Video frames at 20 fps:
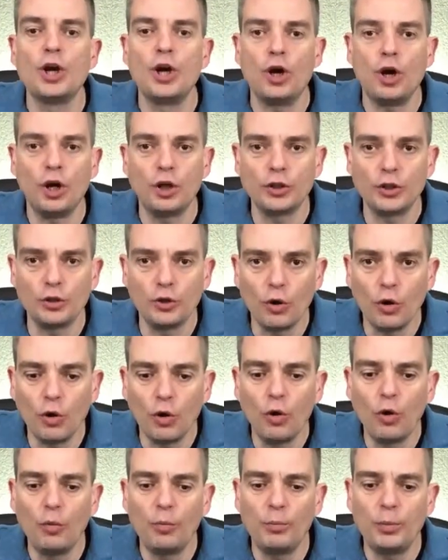on an
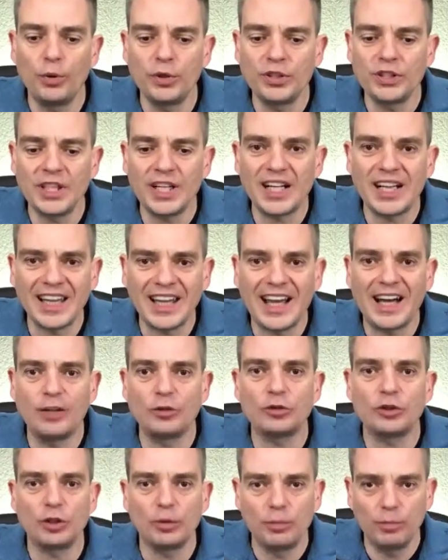open
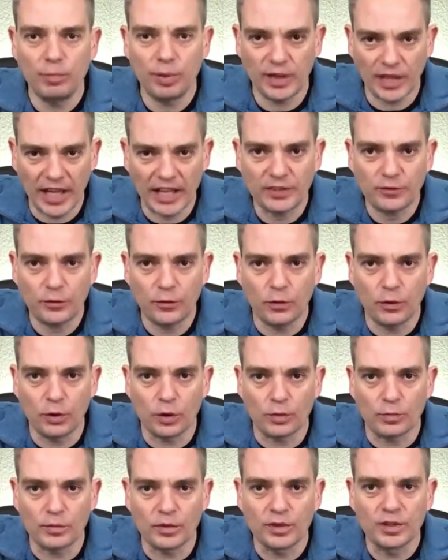cloud
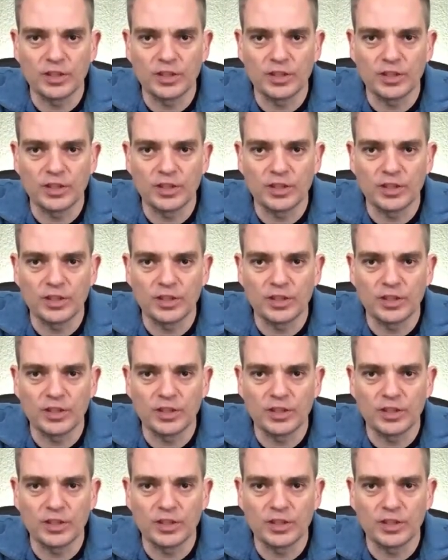platform.